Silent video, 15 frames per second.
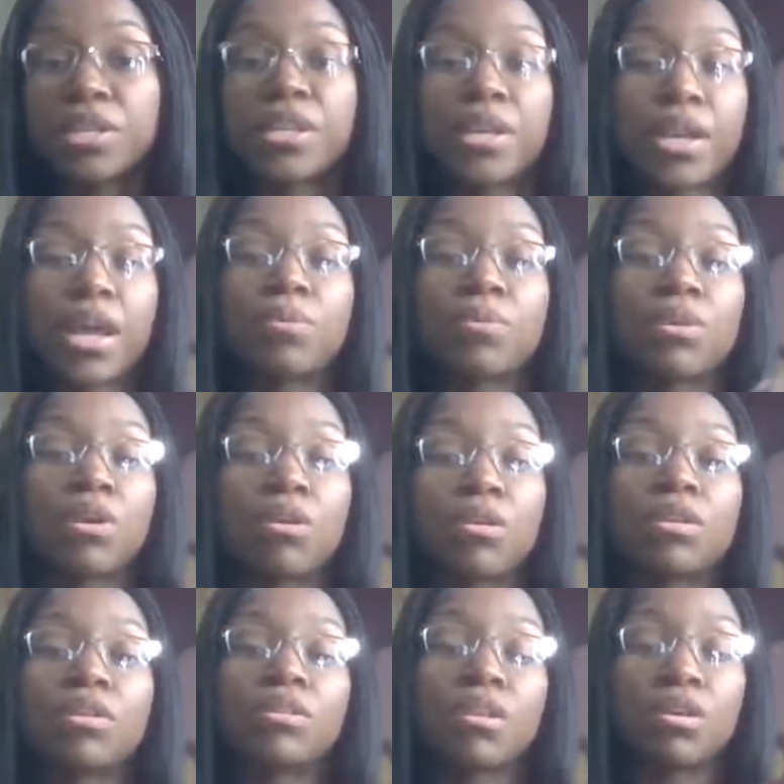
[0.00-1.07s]
Then I would call
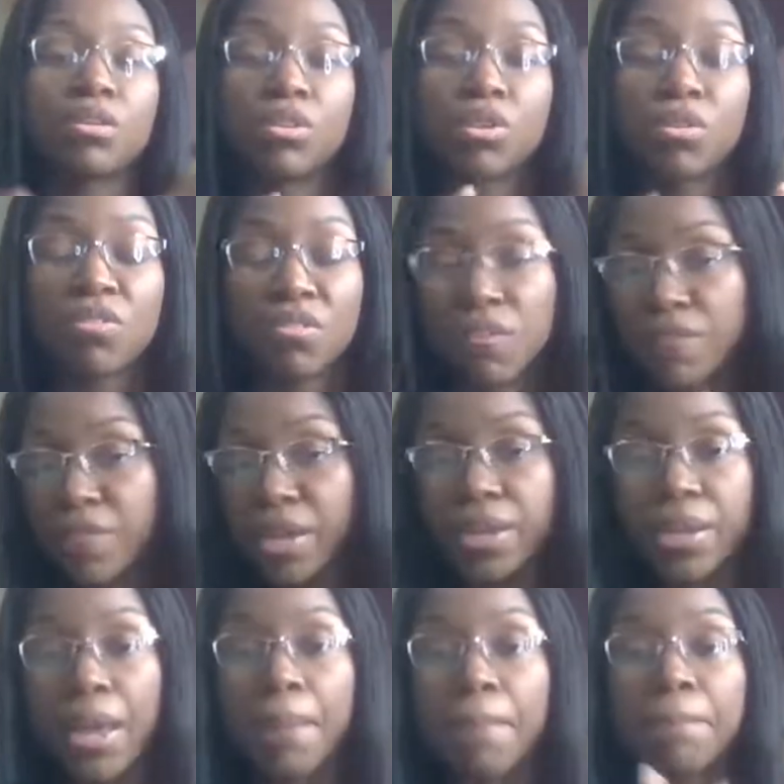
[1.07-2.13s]
the doctor, stuff like that.